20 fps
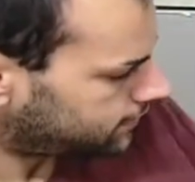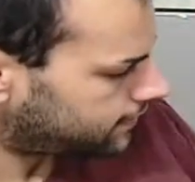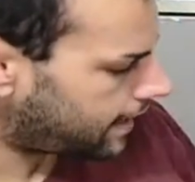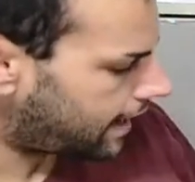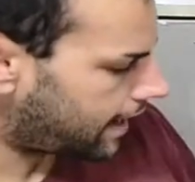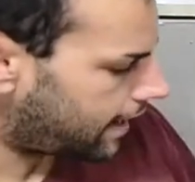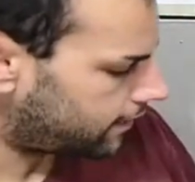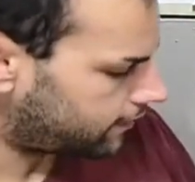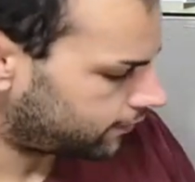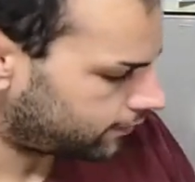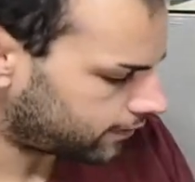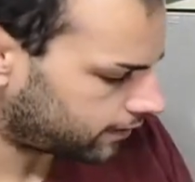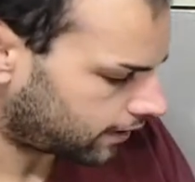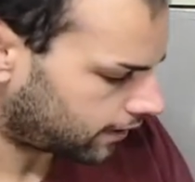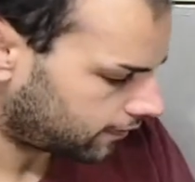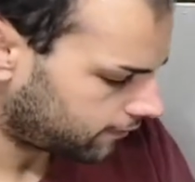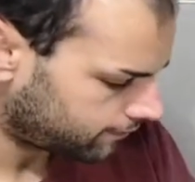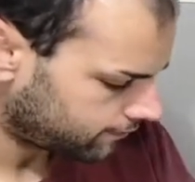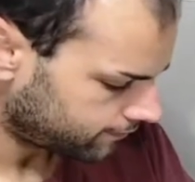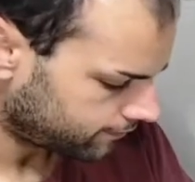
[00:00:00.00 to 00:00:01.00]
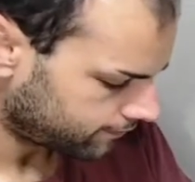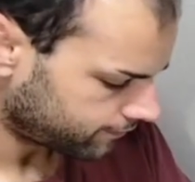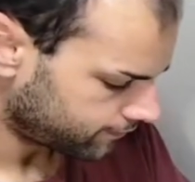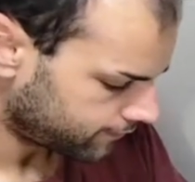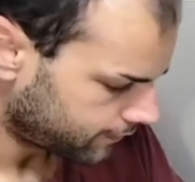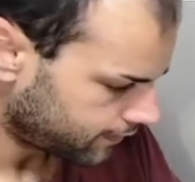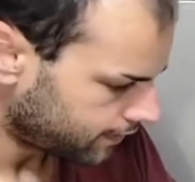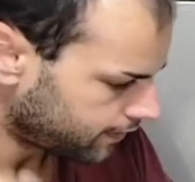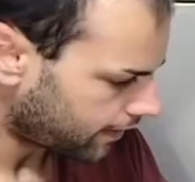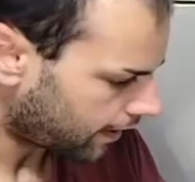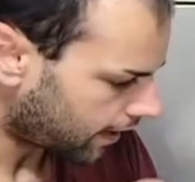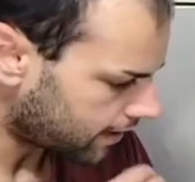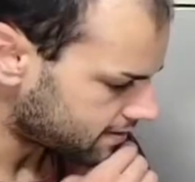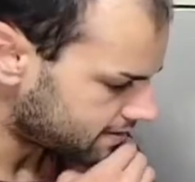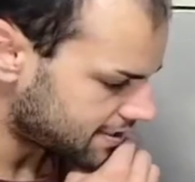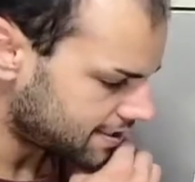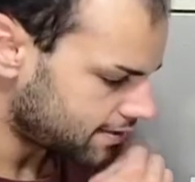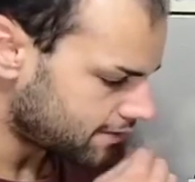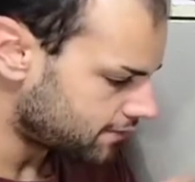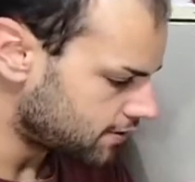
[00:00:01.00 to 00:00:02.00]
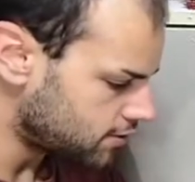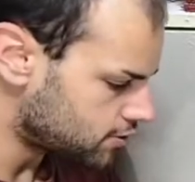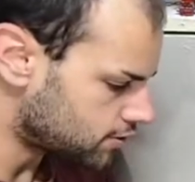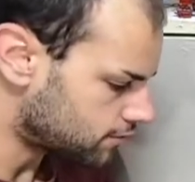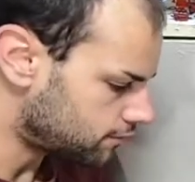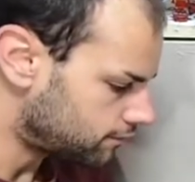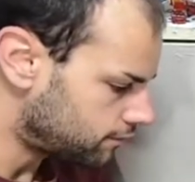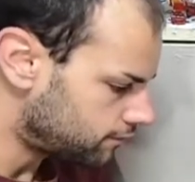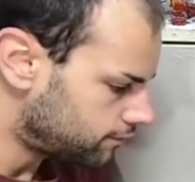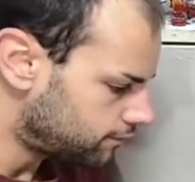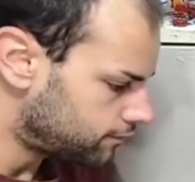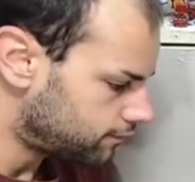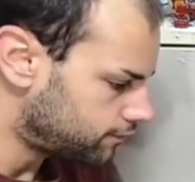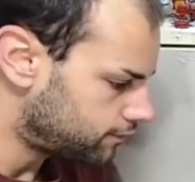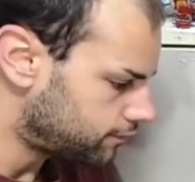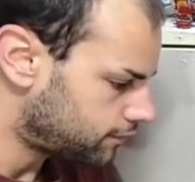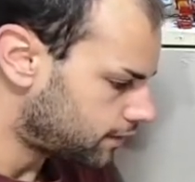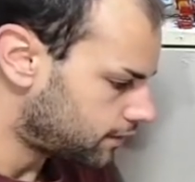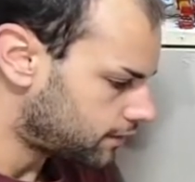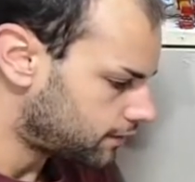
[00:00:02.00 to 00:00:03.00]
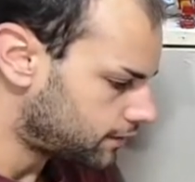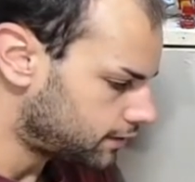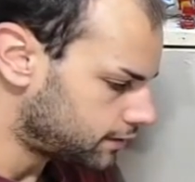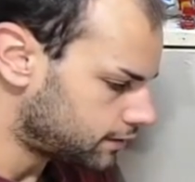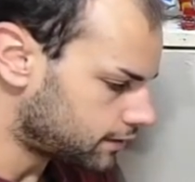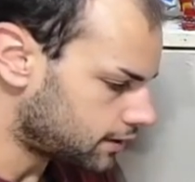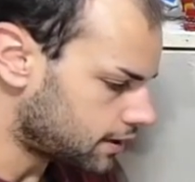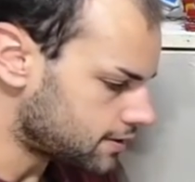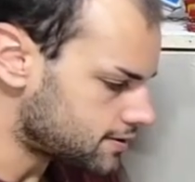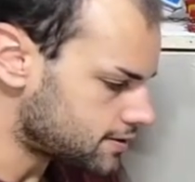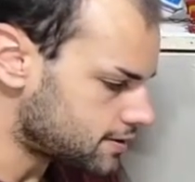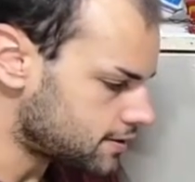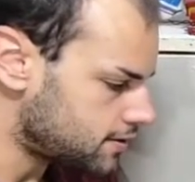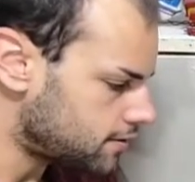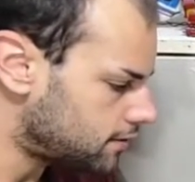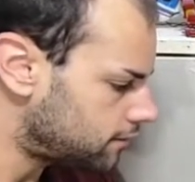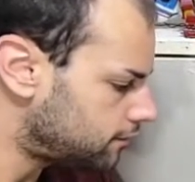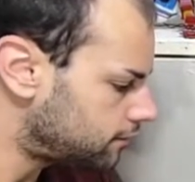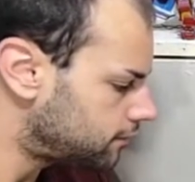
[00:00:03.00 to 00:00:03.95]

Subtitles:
that. Okay. I see the vision. I see it.